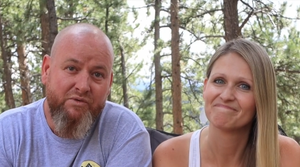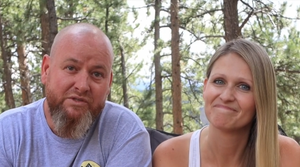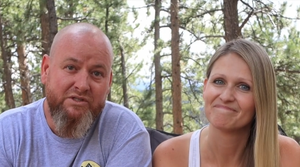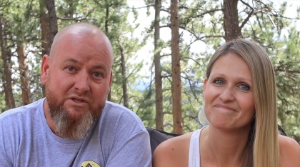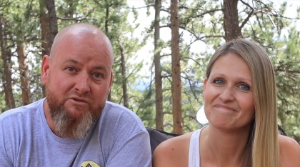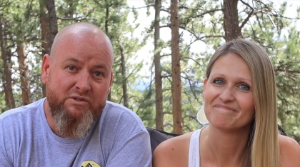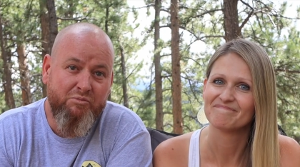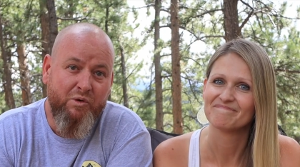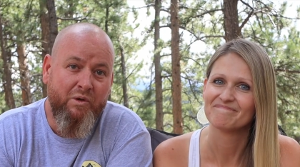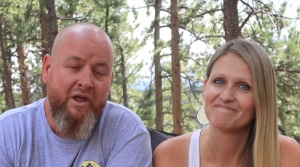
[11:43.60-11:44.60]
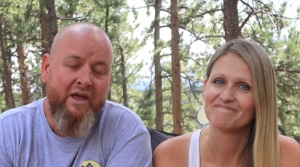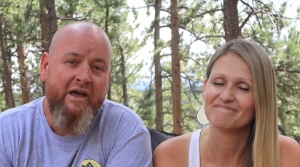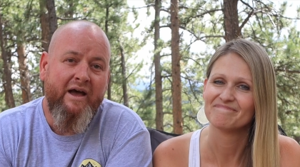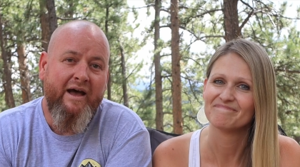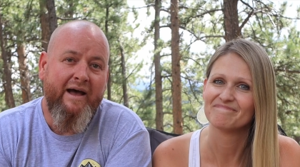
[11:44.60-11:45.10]
Speaker 1: was usable
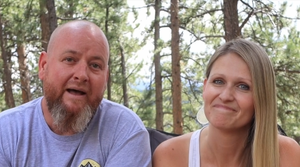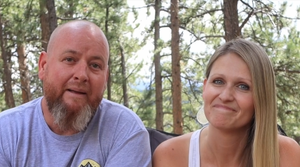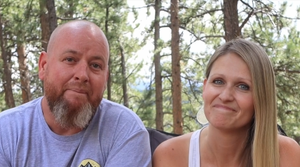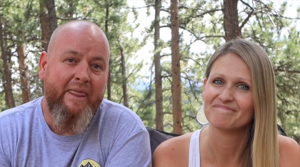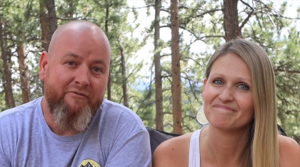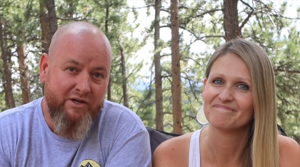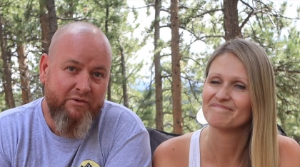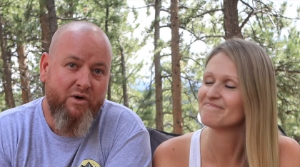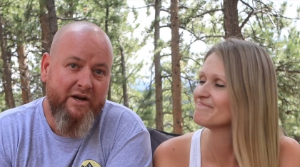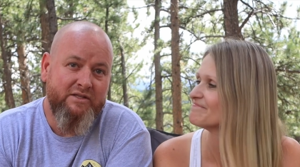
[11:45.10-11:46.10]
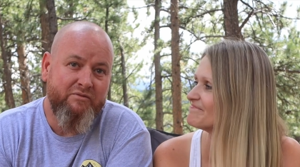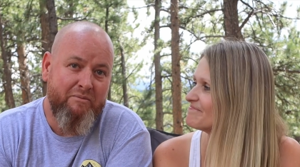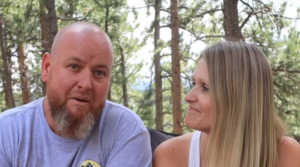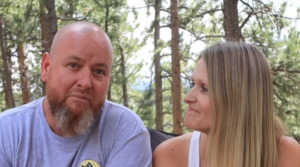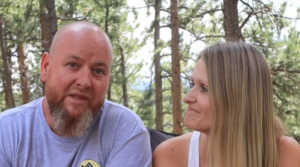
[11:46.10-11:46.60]
um, I really wanted to
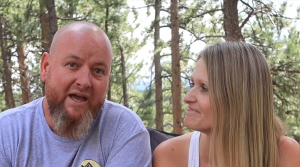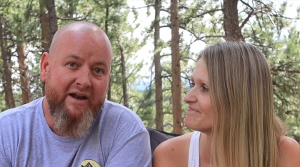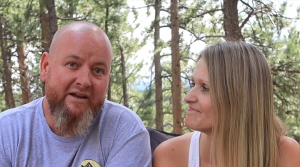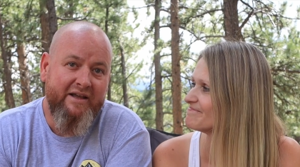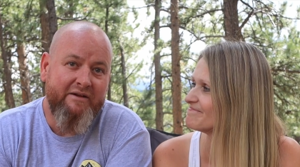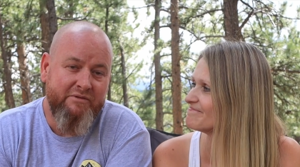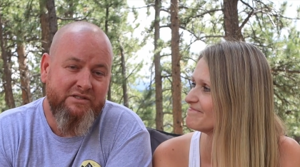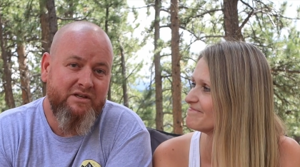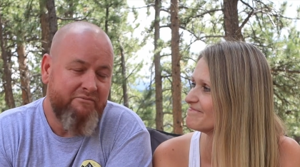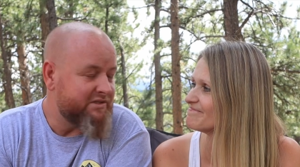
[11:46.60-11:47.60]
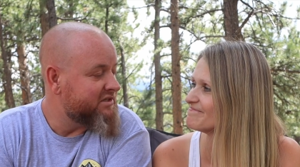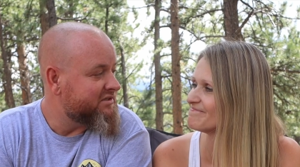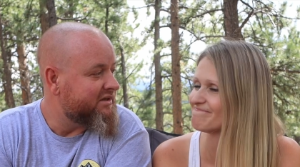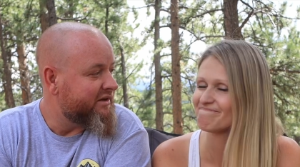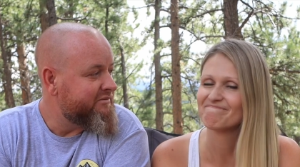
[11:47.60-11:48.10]
remember that, and it was it was
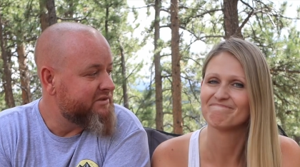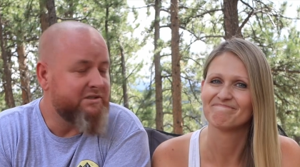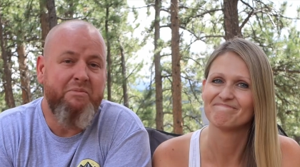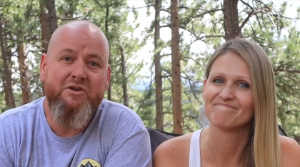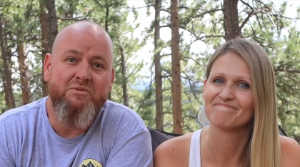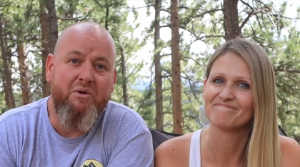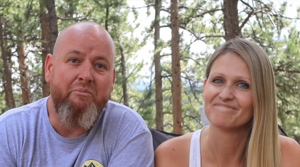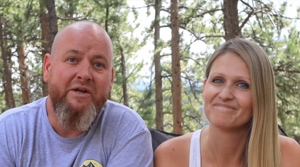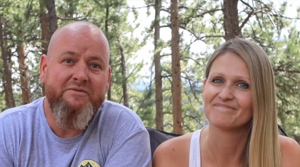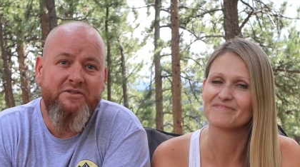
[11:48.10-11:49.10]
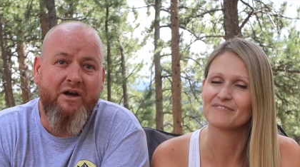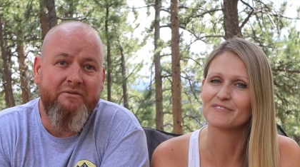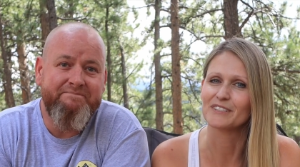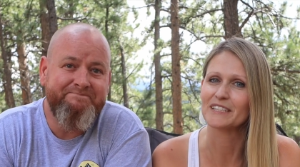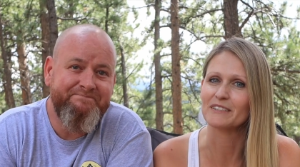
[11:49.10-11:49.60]
just a, it was a special moment.
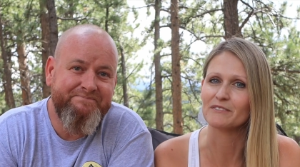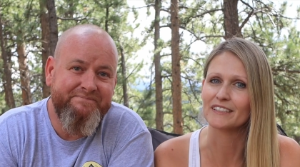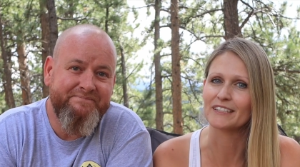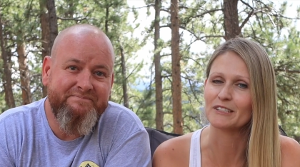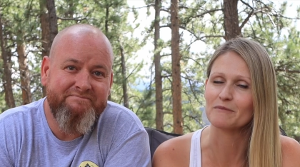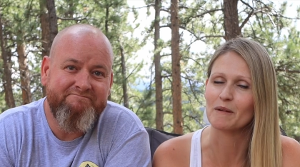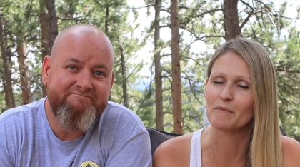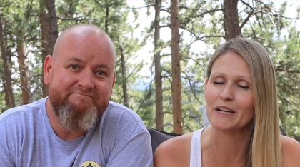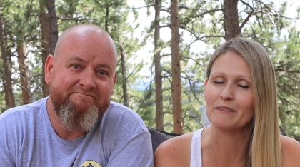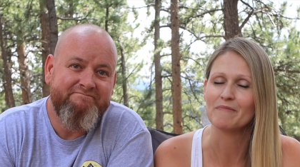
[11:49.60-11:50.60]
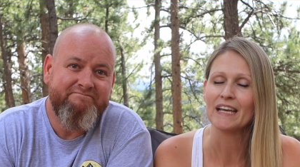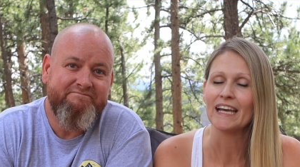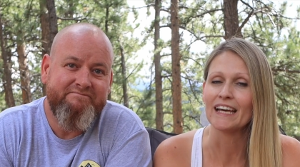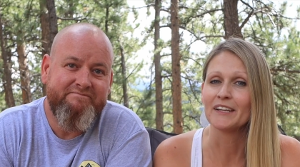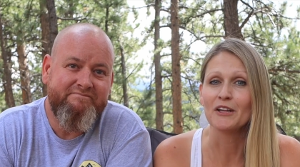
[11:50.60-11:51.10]
So
Speaker 2: really, really good memory.
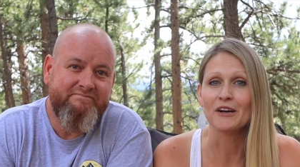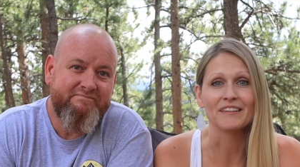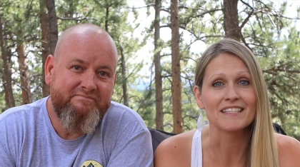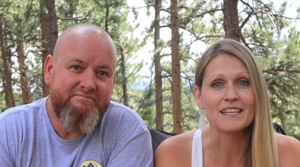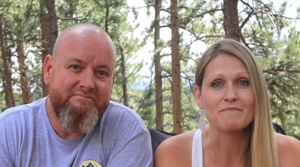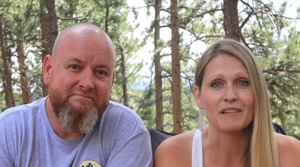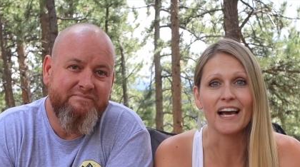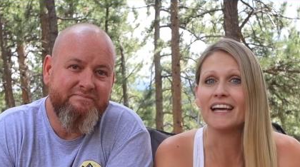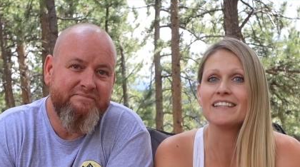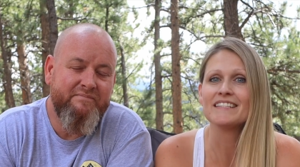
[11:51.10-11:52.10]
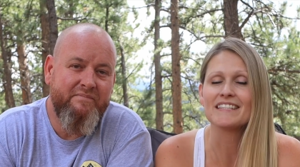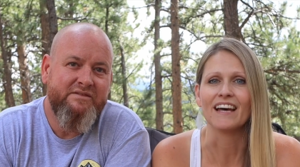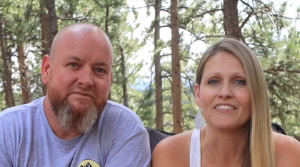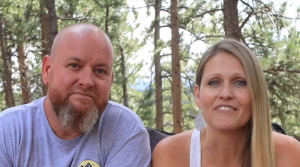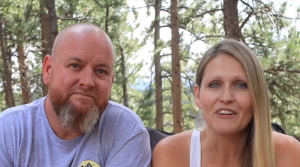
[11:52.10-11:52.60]
And along the same
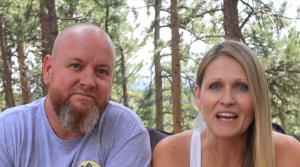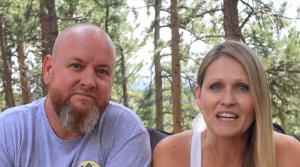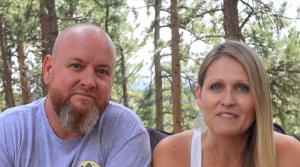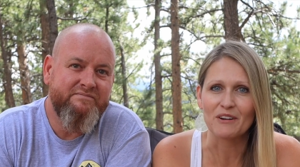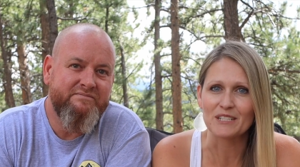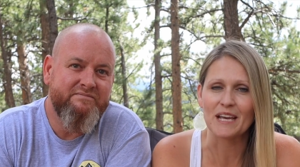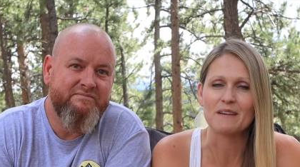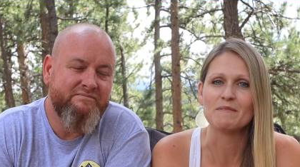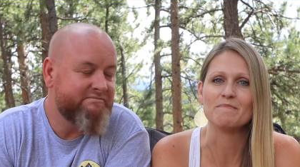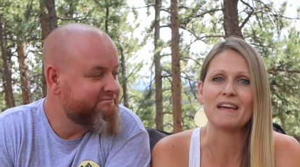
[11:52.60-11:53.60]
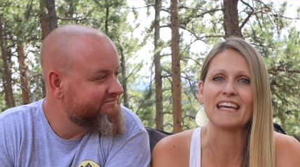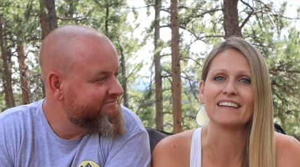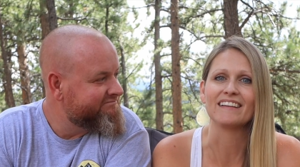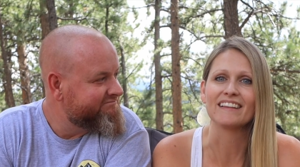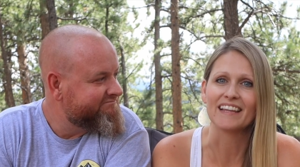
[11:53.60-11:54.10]
lines, at the very end of our time in
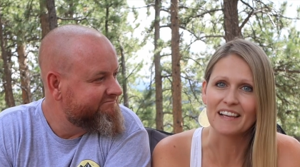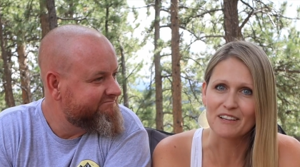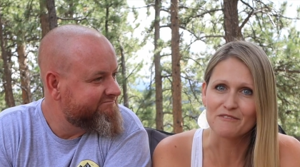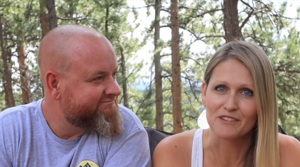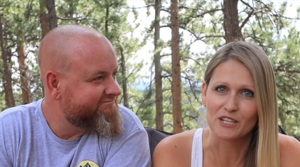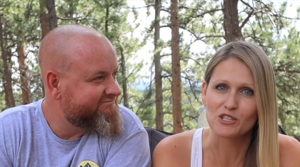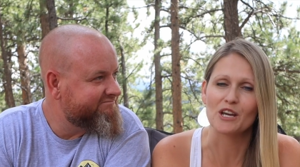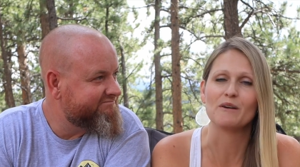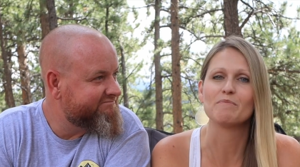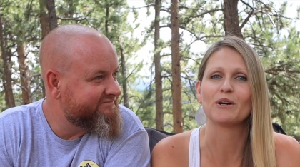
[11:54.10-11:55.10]
Maine, Layla finished up